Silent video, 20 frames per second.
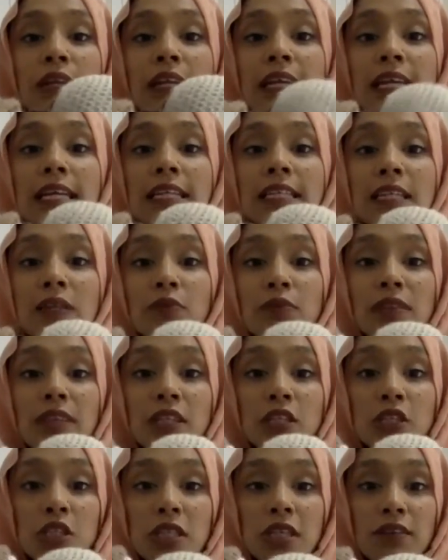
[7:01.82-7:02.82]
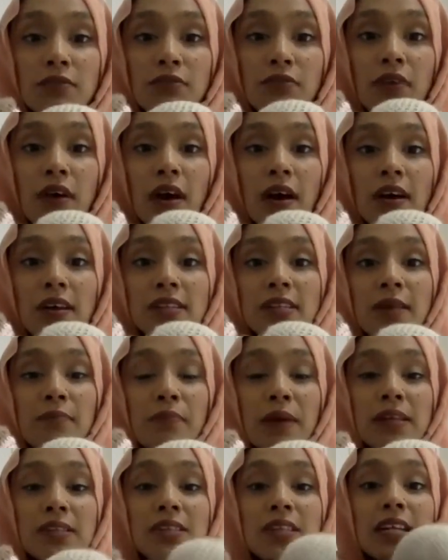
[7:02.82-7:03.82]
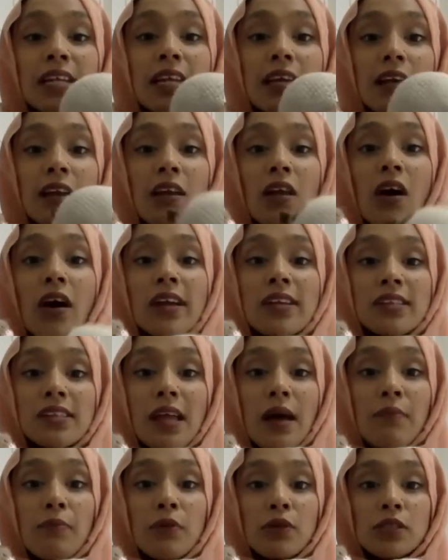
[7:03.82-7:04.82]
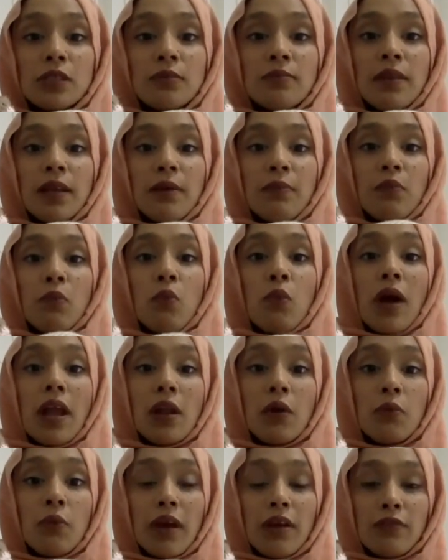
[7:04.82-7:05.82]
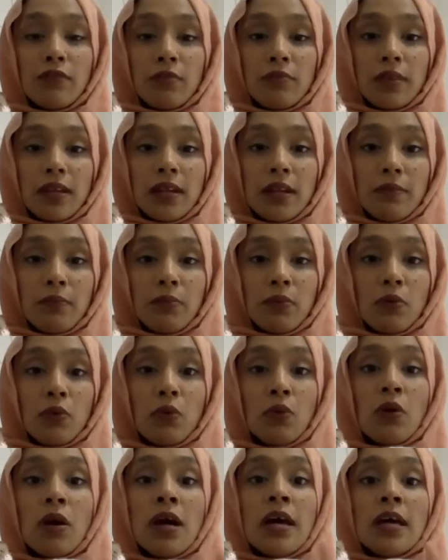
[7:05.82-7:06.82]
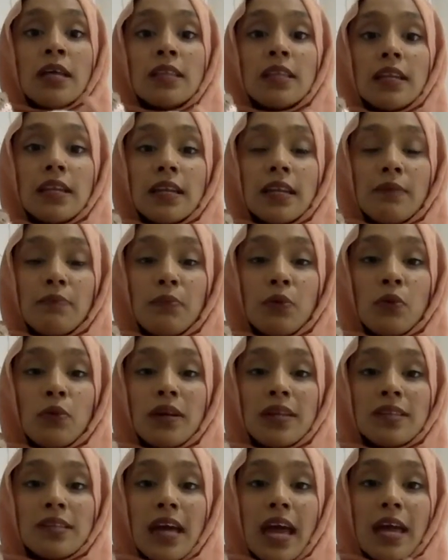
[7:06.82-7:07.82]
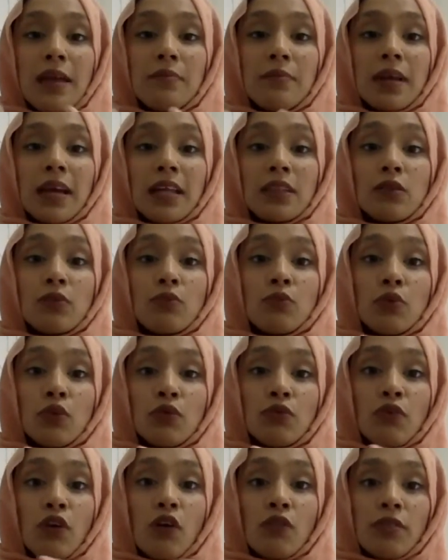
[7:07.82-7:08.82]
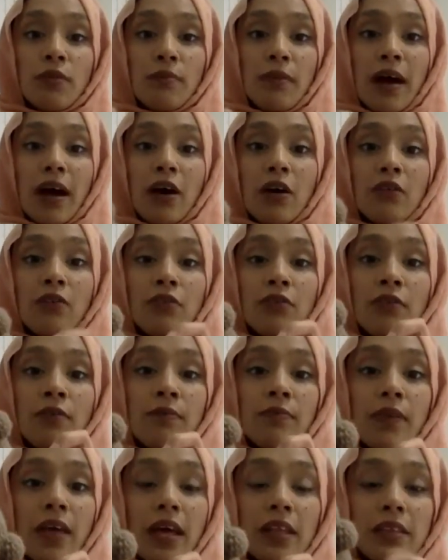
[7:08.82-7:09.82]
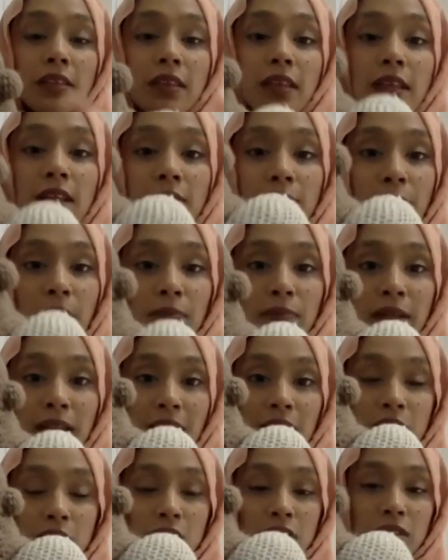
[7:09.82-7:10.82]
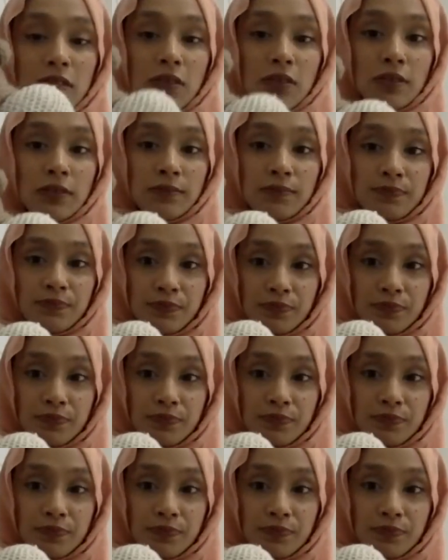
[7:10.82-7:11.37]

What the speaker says: lead in with the chin first, it basically aligns that bottom lip well away from the nipple. The nipple is aiming at the roof of the mouth, and then baby latches on.